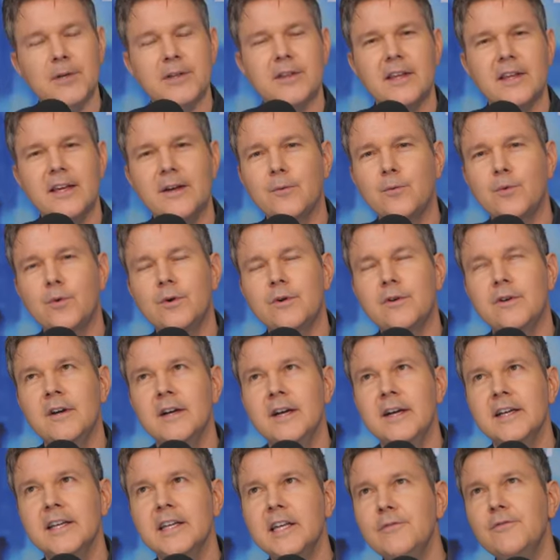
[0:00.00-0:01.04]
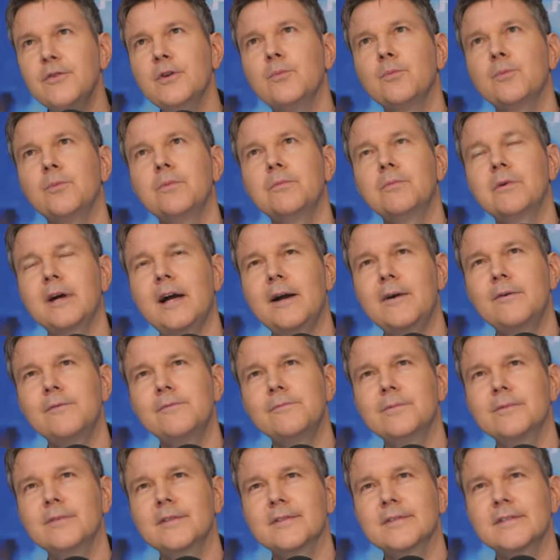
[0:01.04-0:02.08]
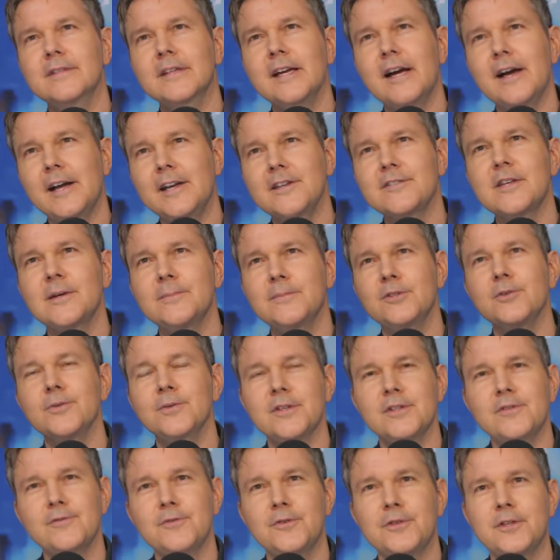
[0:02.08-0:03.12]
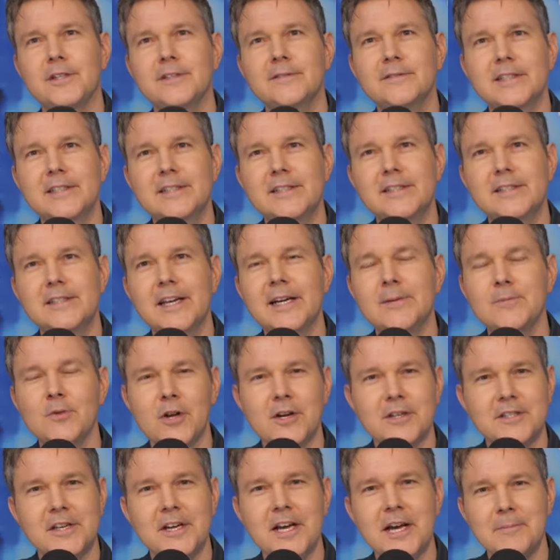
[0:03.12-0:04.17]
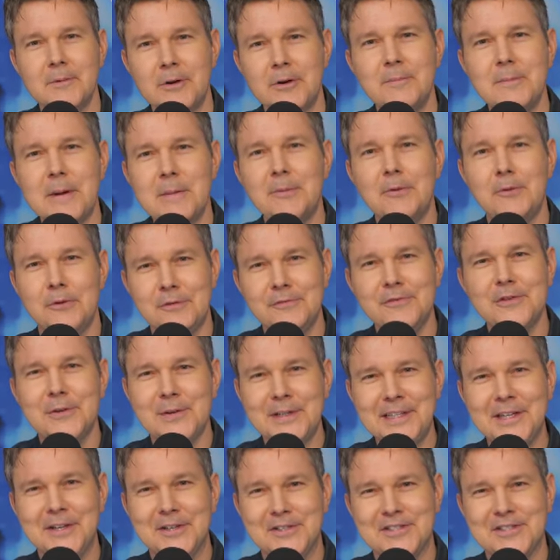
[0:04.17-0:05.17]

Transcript: but they were even, because I've been doing this for a damn long time, I remember reviewing